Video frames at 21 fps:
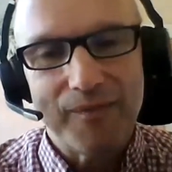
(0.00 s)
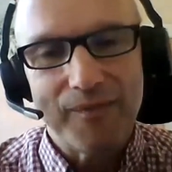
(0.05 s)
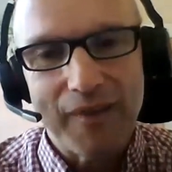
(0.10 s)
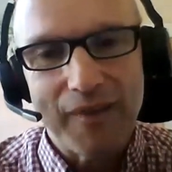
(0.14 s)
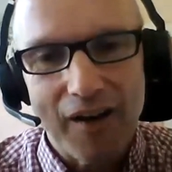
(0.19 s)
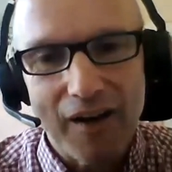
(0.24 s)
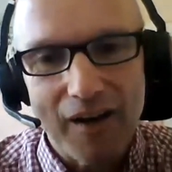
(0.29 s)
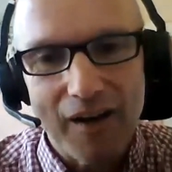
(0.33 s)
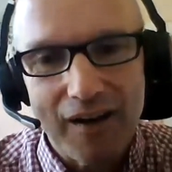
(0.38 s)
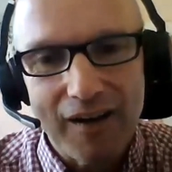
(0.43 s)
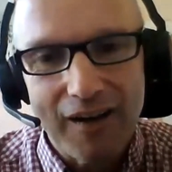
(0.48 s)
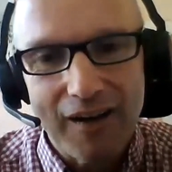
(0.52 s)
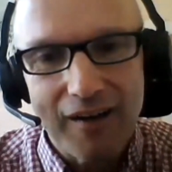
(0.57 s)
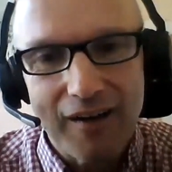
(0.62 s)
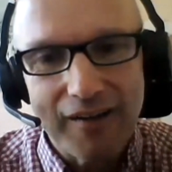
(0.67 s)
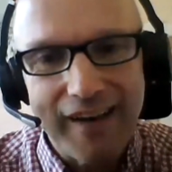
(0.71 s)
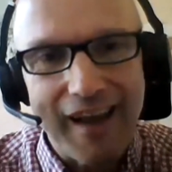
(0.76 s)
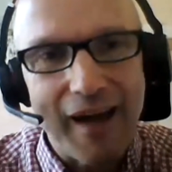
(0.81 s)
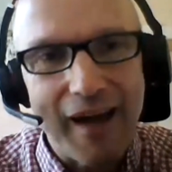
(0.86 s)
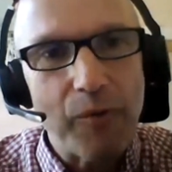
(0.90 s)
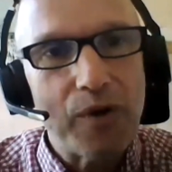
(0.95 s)
our
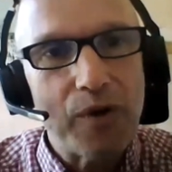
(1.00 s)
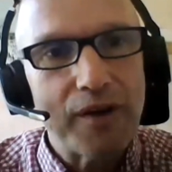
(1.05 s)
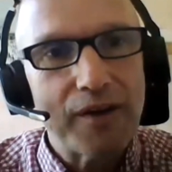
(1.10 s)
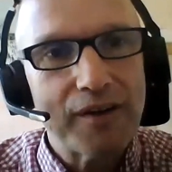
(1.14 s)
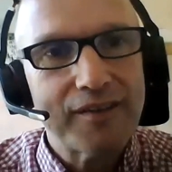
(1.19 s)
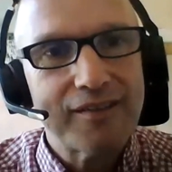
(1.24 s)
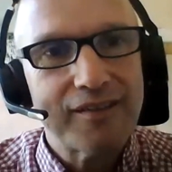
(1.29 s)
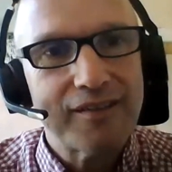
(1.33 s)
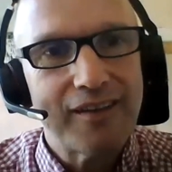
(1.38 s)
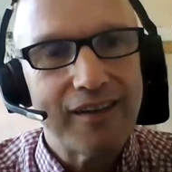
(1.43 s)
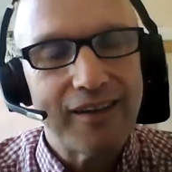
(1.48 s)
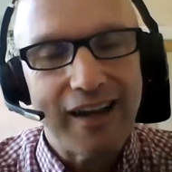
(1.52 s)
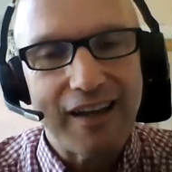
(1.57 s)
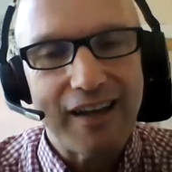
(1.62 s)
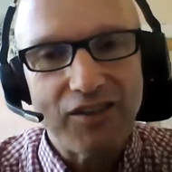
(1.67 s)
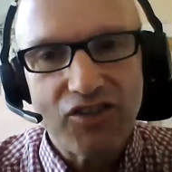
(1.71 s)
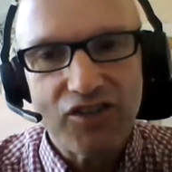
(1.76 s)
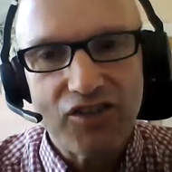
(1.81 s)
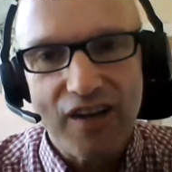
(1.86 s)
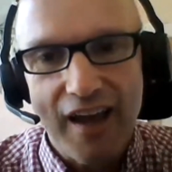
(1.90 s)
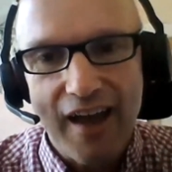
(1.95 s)
networks, and let's
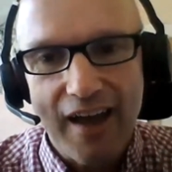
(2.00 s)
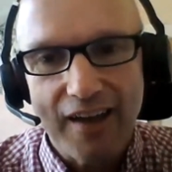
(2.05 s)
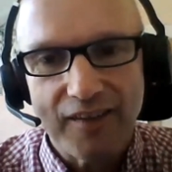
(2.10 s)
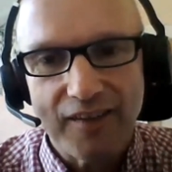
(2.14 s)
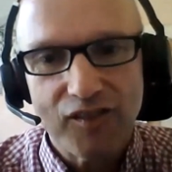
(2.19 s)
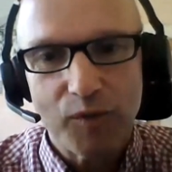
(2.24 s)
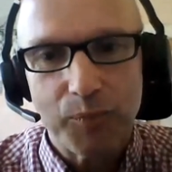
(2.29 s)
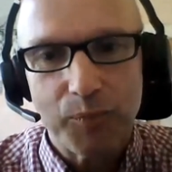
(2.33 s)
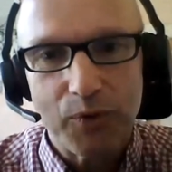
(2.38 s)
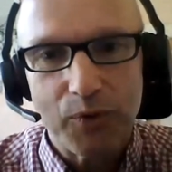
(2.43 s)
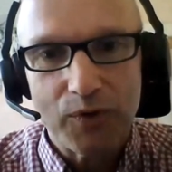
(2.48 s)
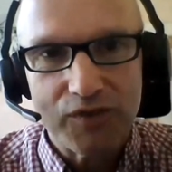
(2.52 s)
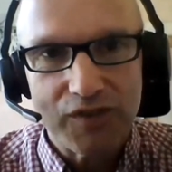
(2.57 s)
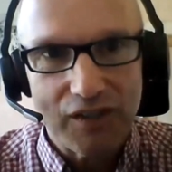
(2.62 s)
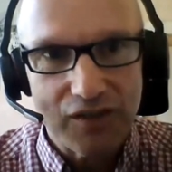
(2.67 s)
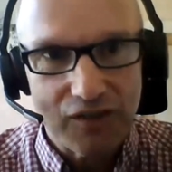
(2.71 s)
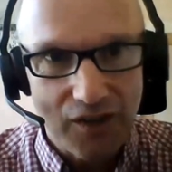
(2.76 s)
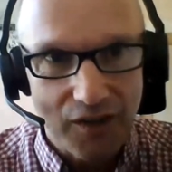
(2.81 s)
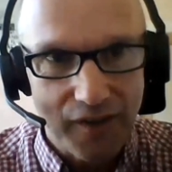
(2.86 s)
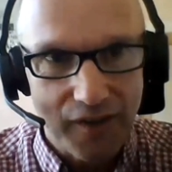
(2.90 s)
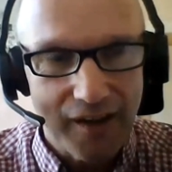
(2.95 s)
share and support
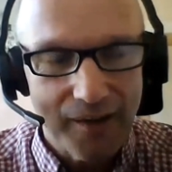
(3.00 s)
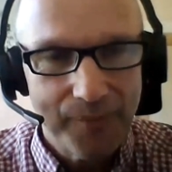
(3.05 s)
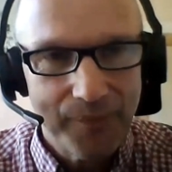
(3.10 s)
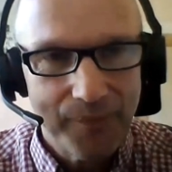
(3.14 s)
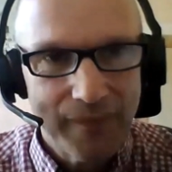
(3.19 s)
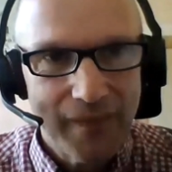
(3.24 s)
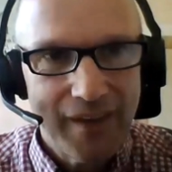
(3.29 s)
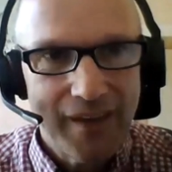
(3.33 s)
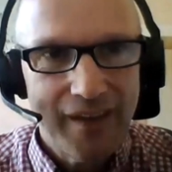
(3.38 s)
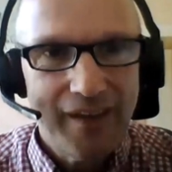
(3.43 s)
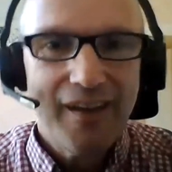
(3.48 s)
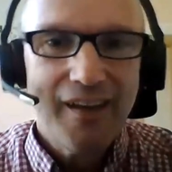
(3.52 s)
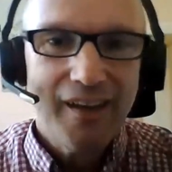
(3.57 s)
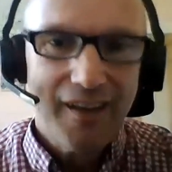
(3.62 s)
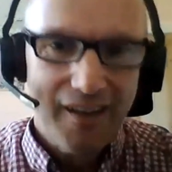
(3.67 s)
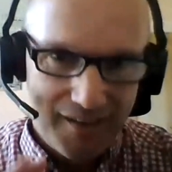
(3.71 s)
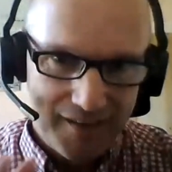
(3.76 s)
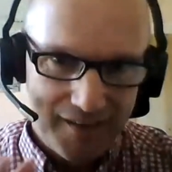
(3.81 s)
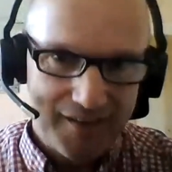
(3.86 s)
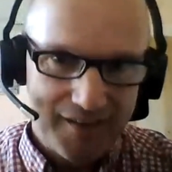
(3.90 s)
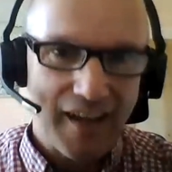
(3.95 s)
each other.
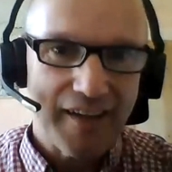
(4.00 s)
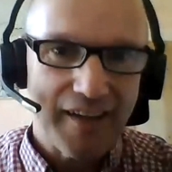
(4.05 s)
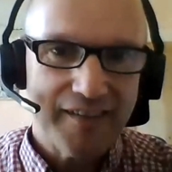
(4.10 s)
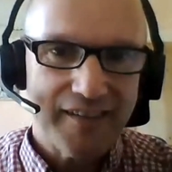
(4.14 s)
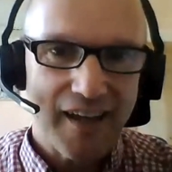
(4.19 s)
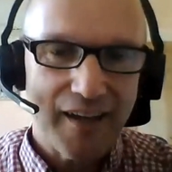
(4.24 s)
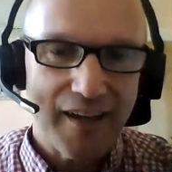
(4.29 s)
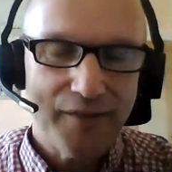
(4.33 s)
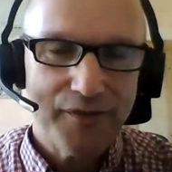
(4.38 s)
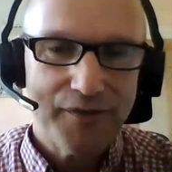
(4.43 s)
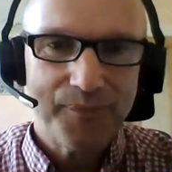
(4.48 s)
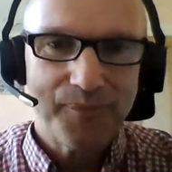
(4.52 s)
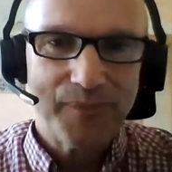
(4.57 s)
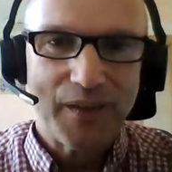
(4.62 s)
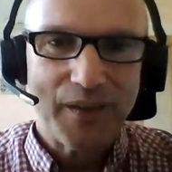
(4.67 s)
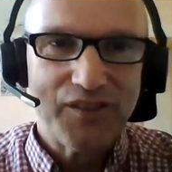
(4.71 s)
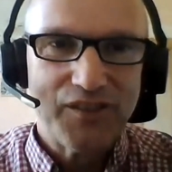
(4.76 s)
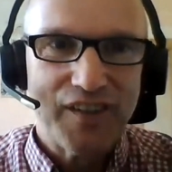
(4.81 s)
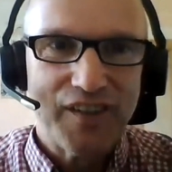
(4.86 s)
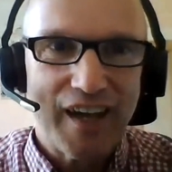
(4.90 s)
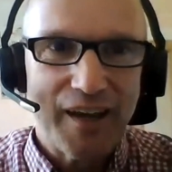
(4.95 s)
Stay safe and
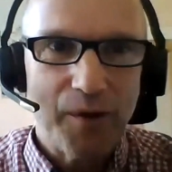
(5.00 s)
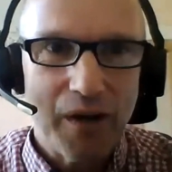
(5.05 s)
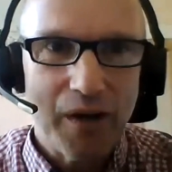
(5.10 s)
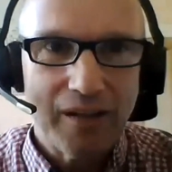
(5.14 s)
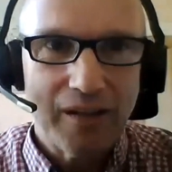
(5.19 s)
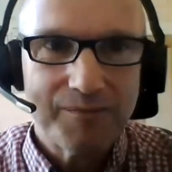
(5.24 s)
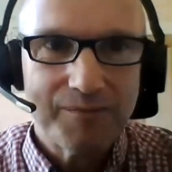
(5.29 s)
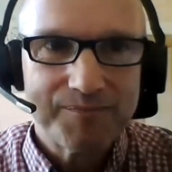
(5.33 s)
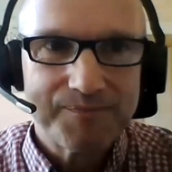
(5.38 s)
stay well.